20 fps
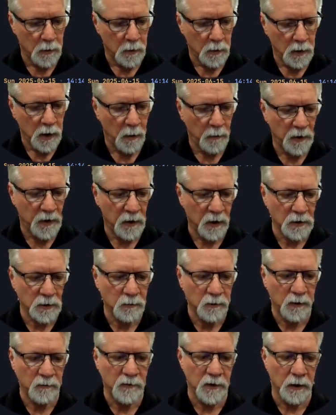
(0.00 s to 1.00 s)
Now
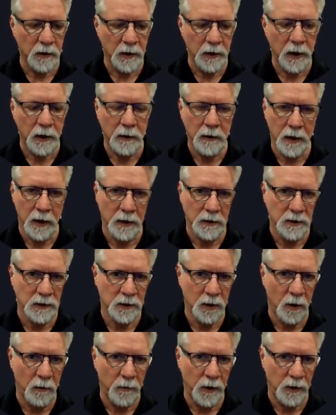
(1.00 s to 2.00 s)
because we've deleted things,
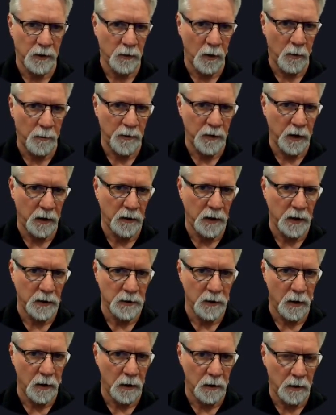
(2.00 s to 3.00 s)
it's already told me that
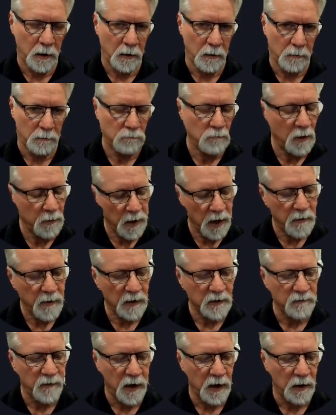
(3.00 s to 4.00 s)
things aren't cloned. Okay,
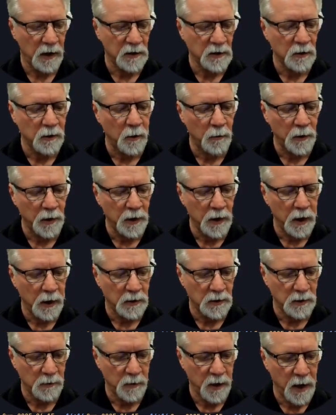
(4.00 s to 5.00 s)
that's fine. Let's clone
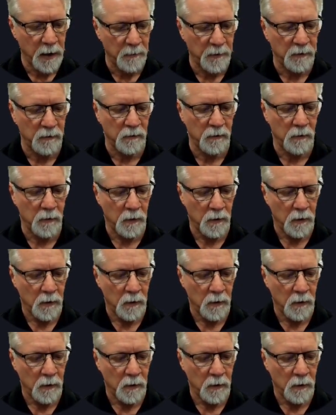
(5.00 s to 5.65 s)
again, see what happens.